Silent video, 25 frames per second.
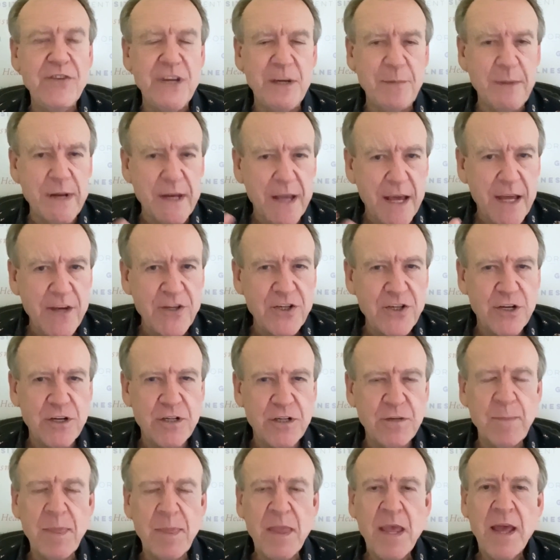She'd been
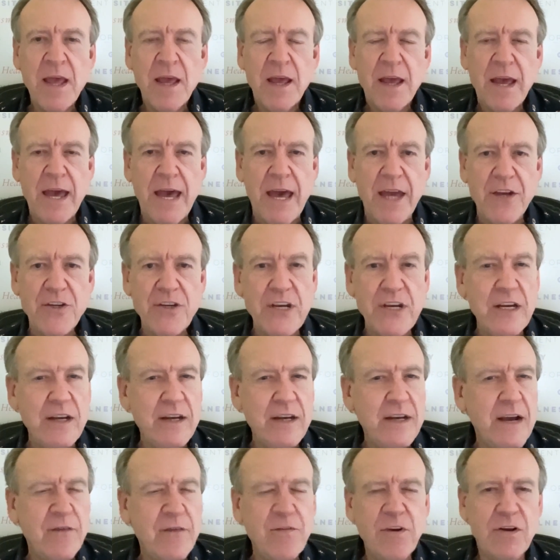injured, and she'd
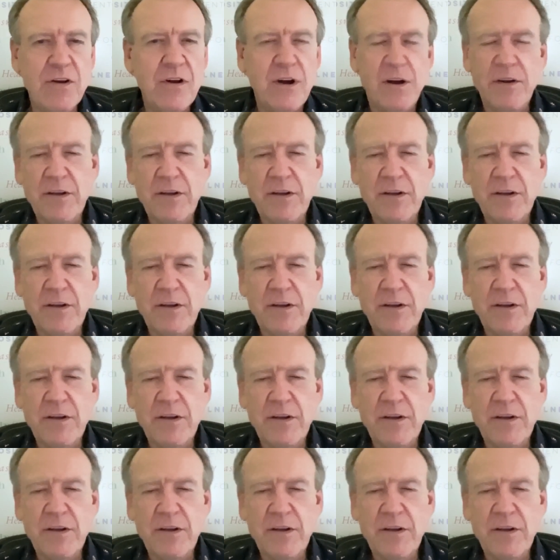never